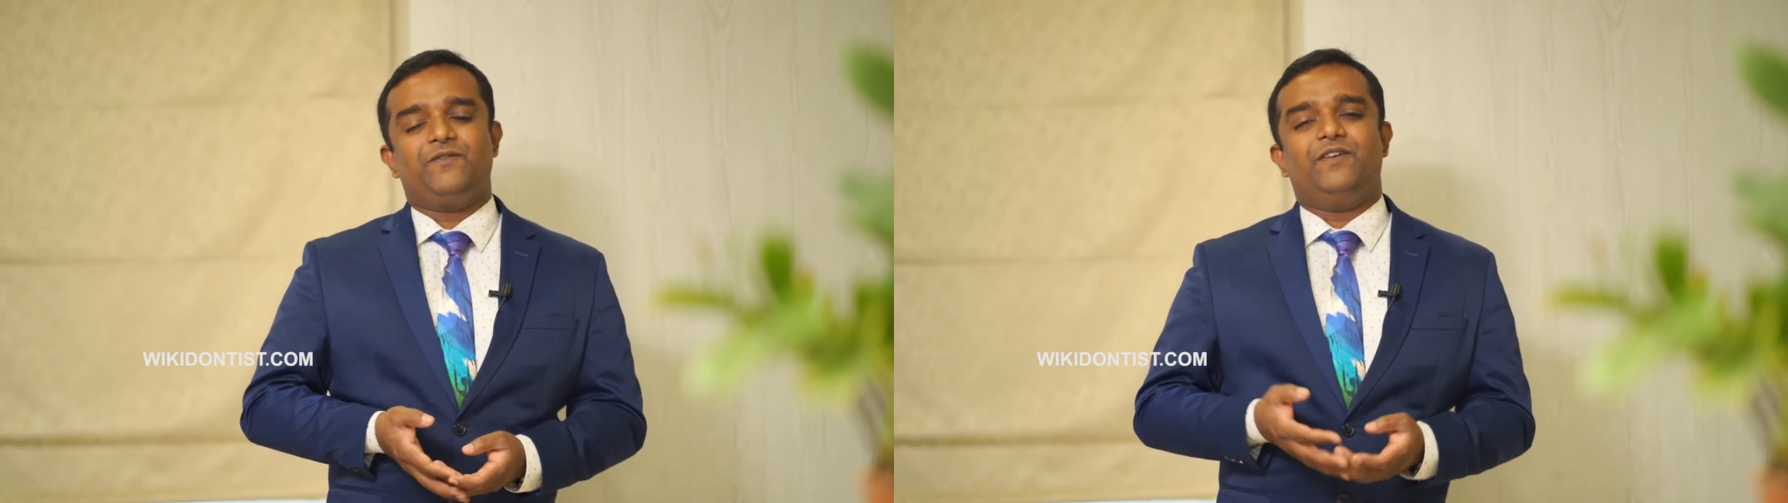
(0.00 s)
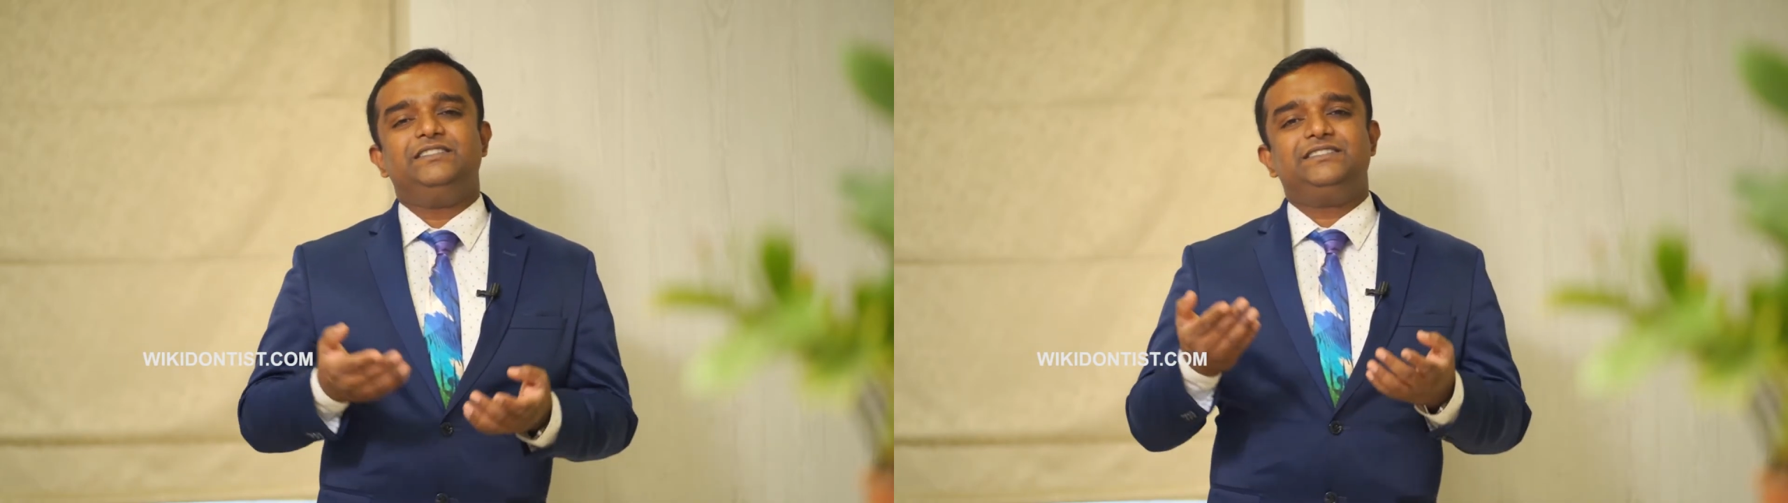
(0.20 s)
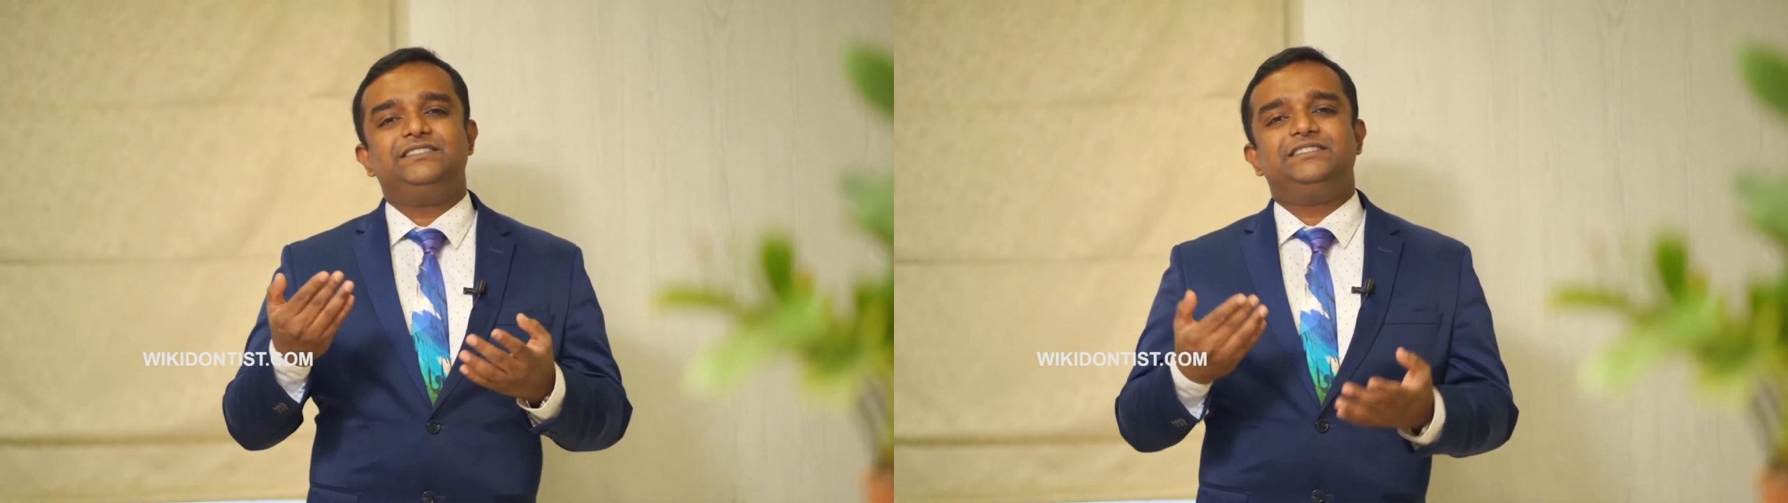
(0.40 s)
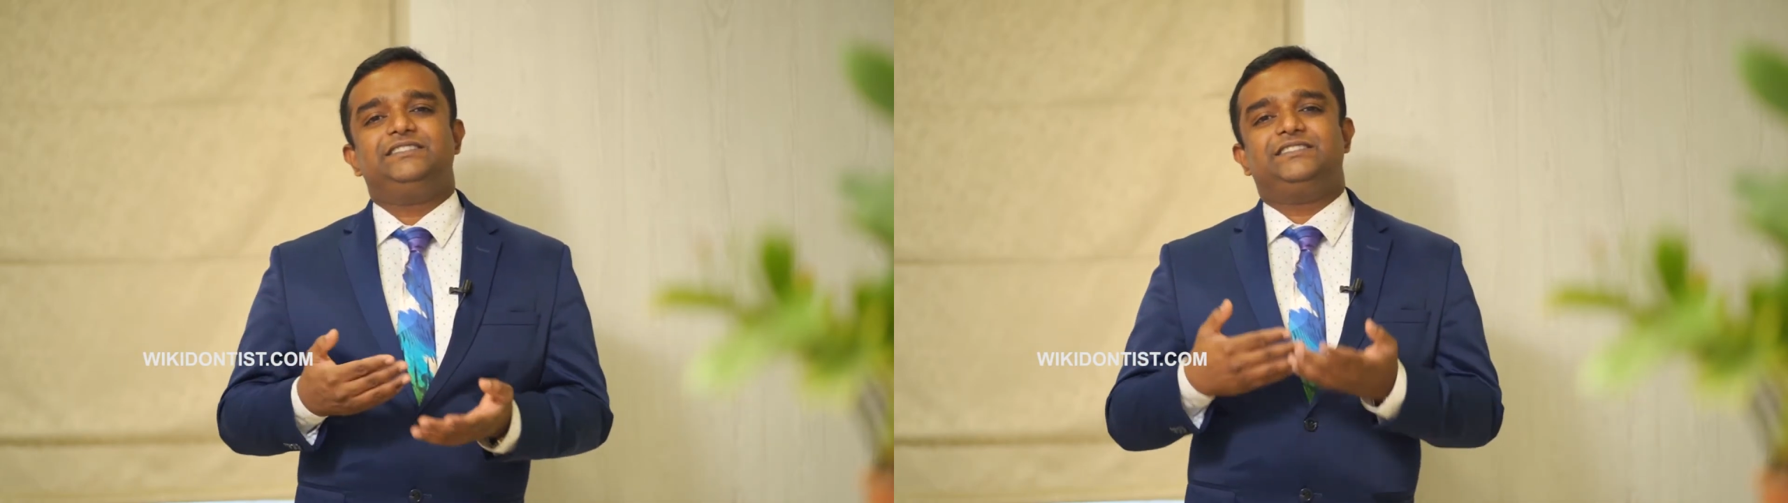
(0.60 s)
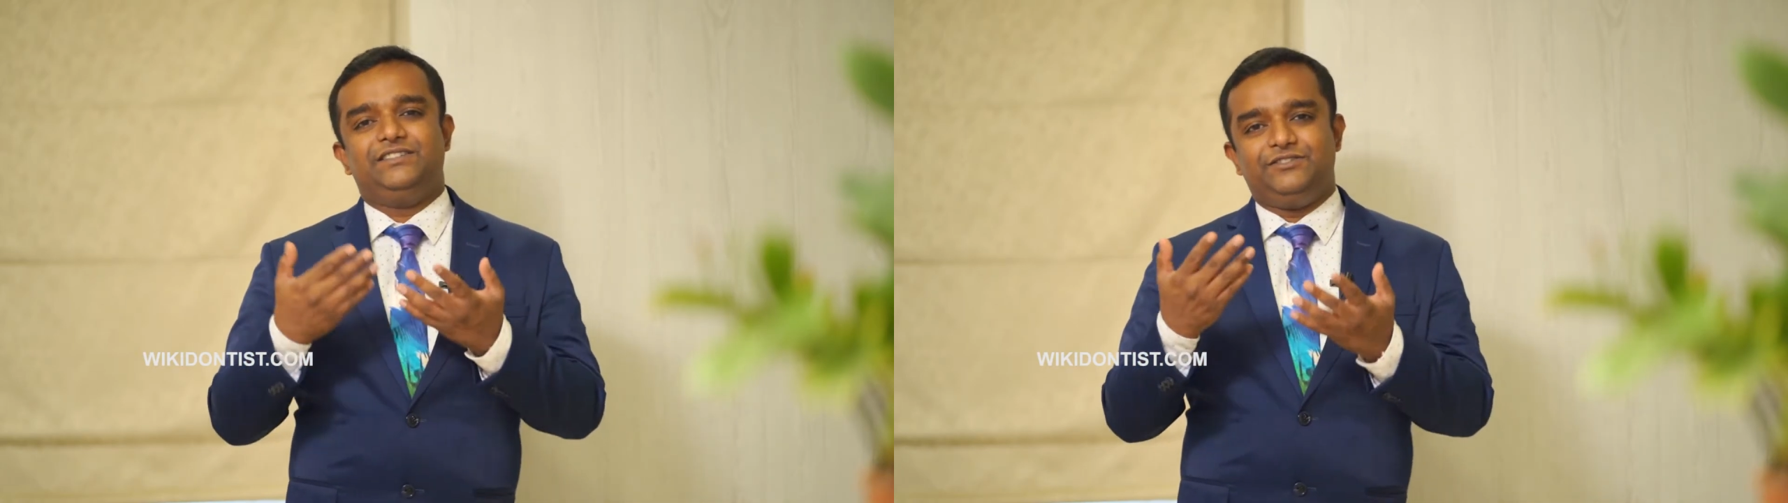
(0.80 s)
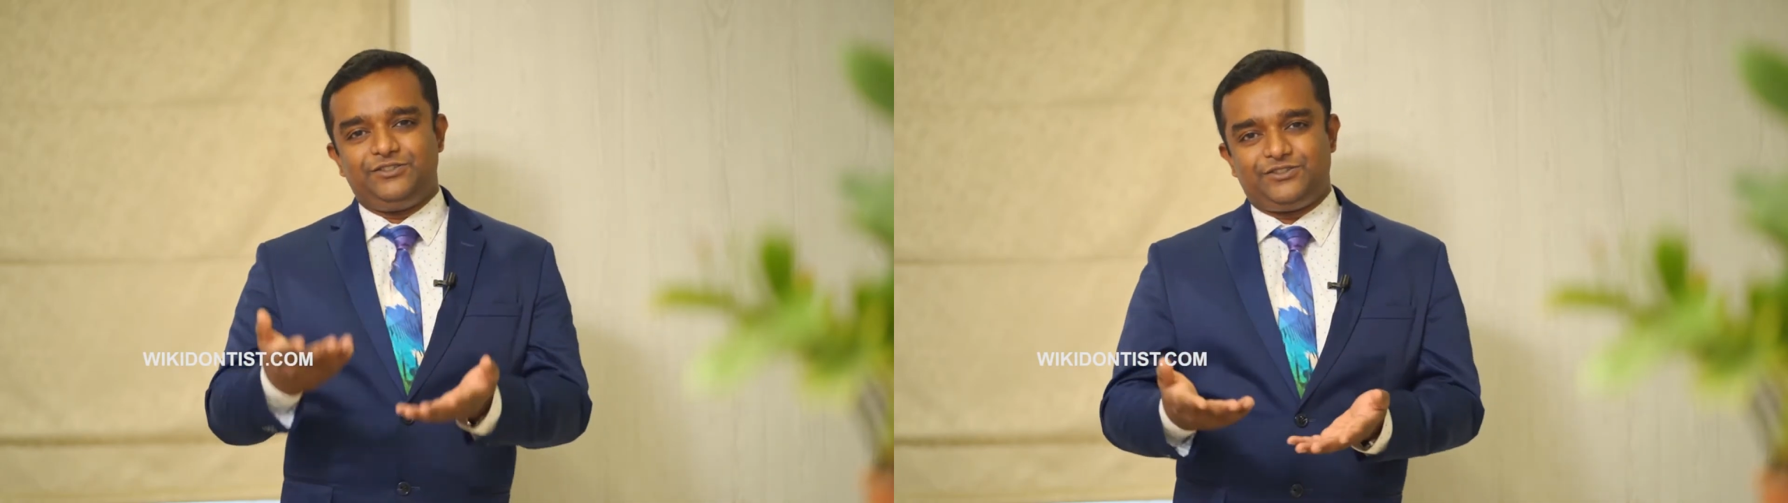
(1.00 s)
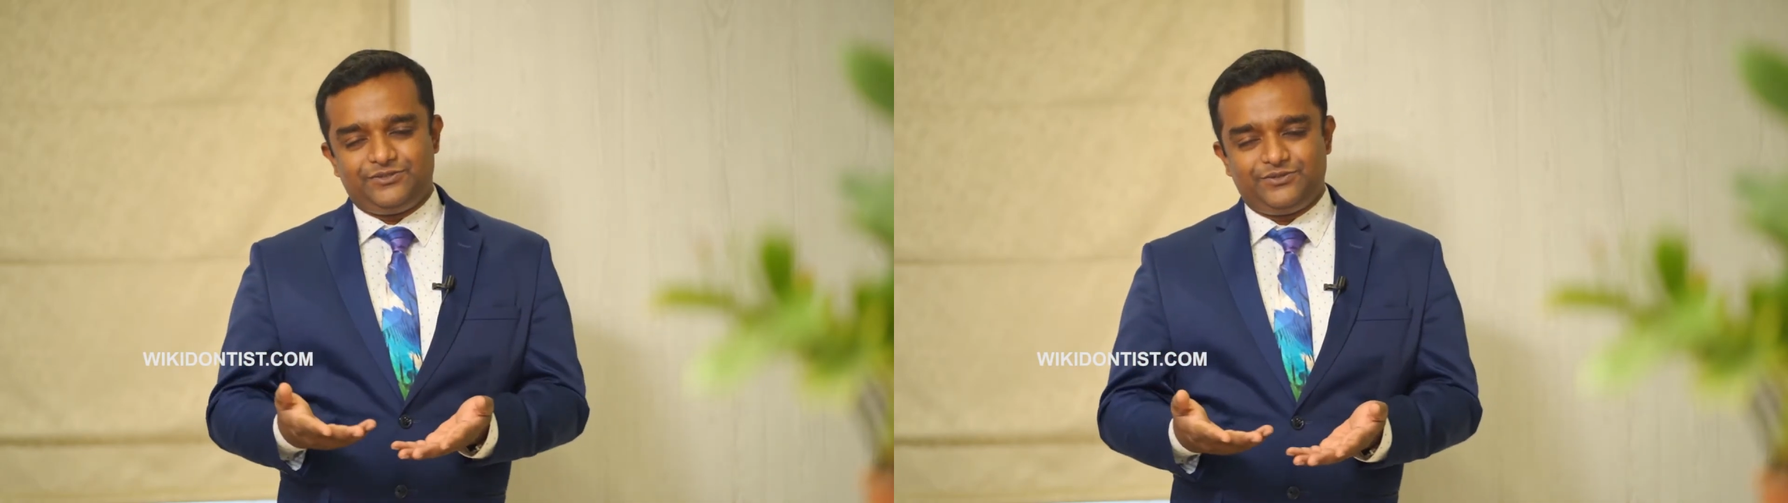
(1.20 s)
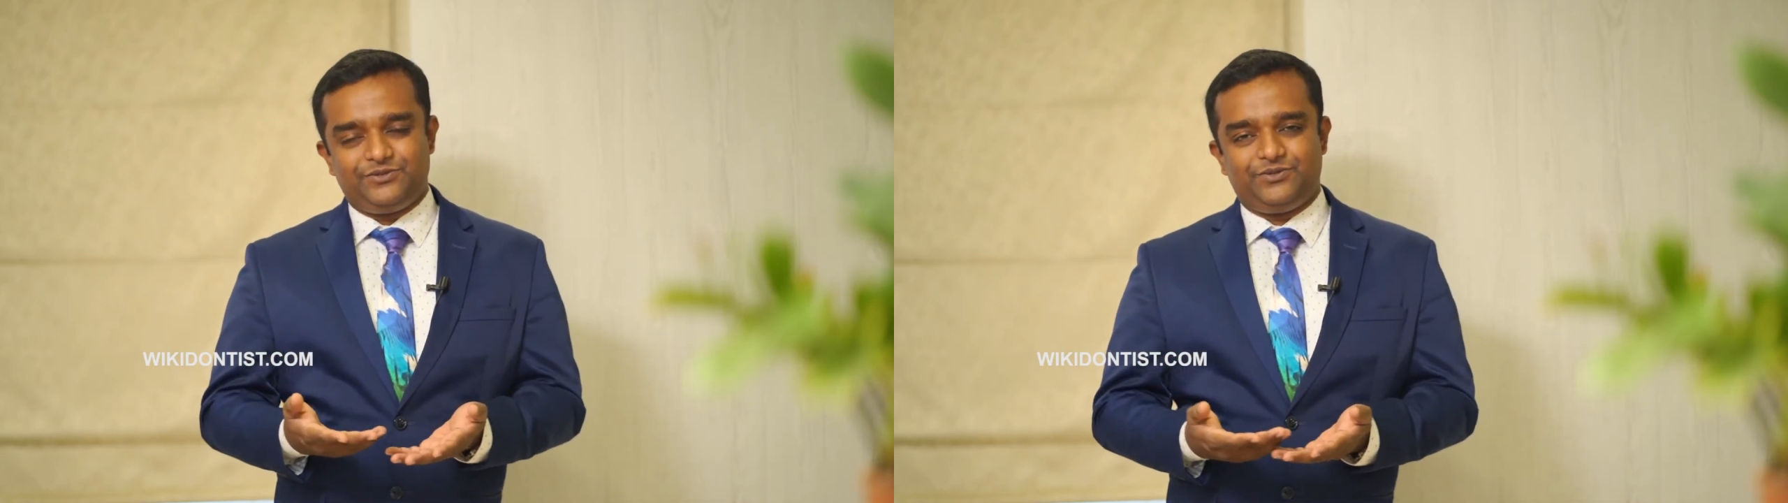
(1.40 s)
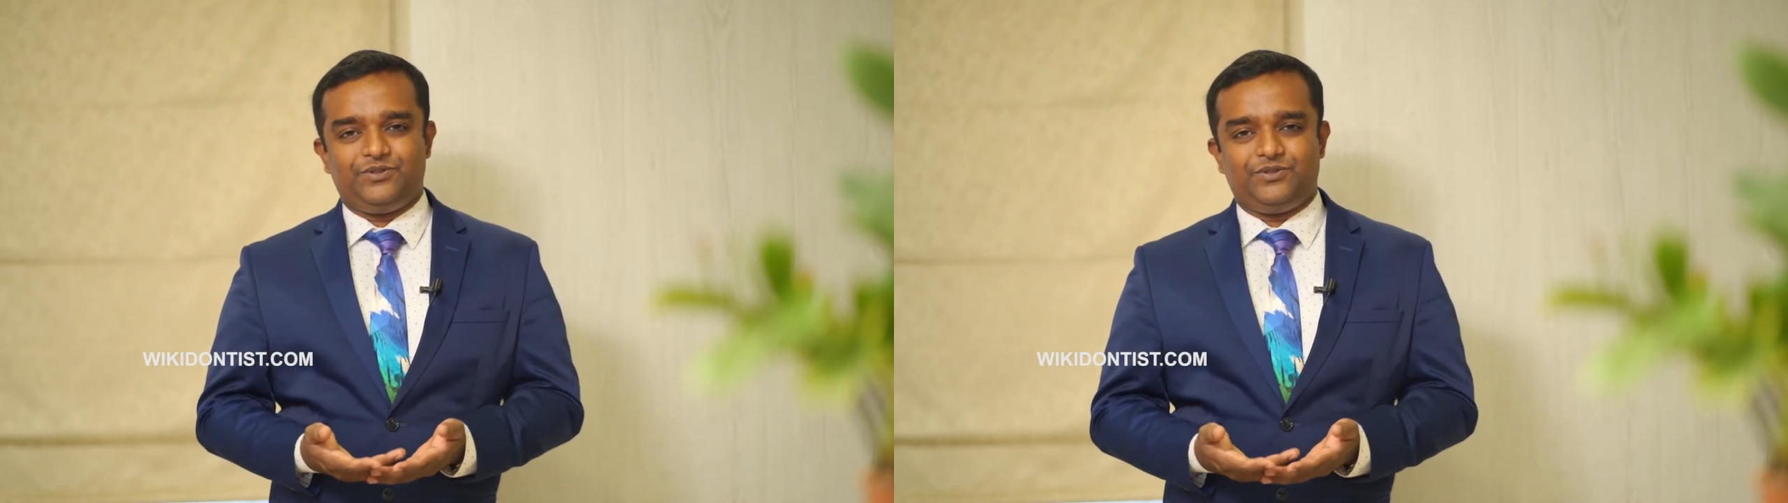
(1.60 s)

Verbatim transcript: once this is given to you